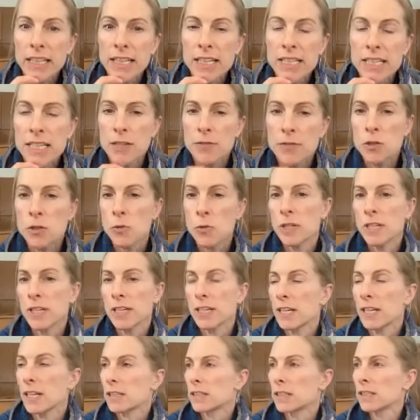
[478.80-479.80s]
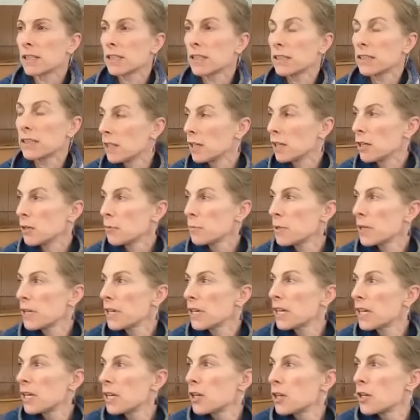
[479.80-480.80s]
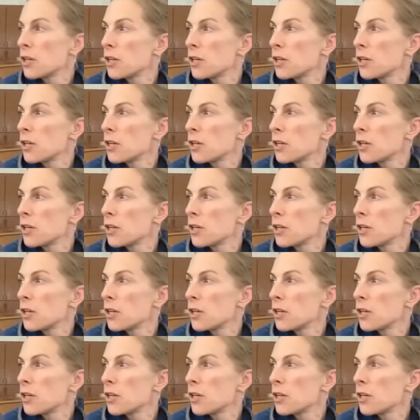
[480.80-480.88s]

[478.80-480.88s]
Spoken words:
the idea of doing a club.